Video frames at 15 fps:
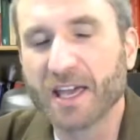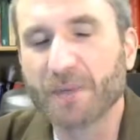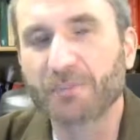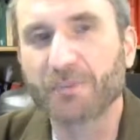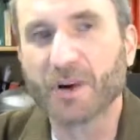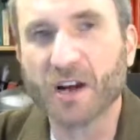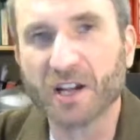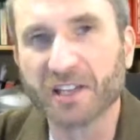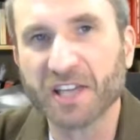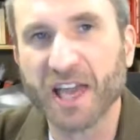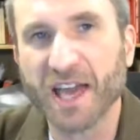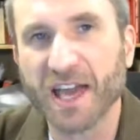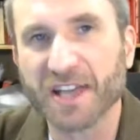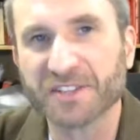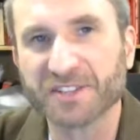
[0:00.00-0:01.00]
It
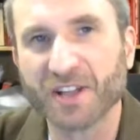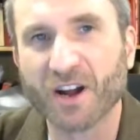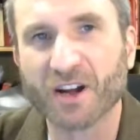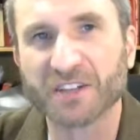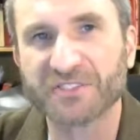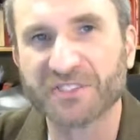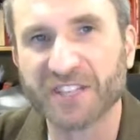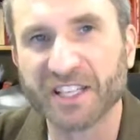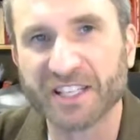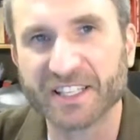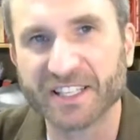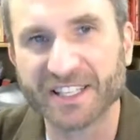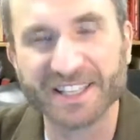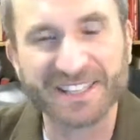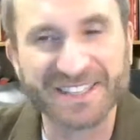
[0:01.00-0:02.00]
broadcasts our
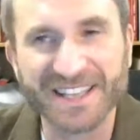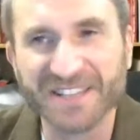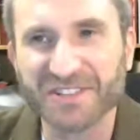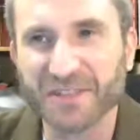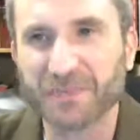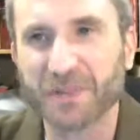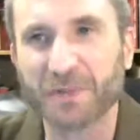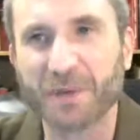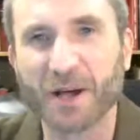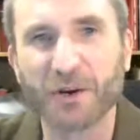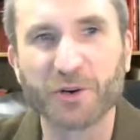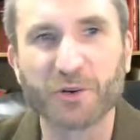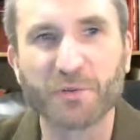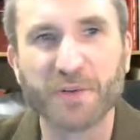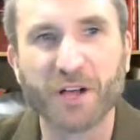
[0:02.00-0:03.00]
identity. It says something
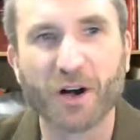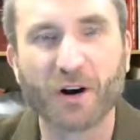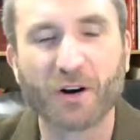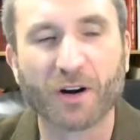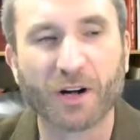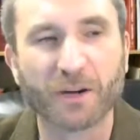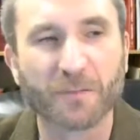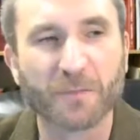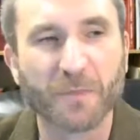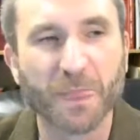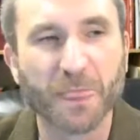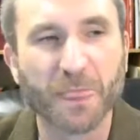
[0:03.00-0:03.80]
about who we are.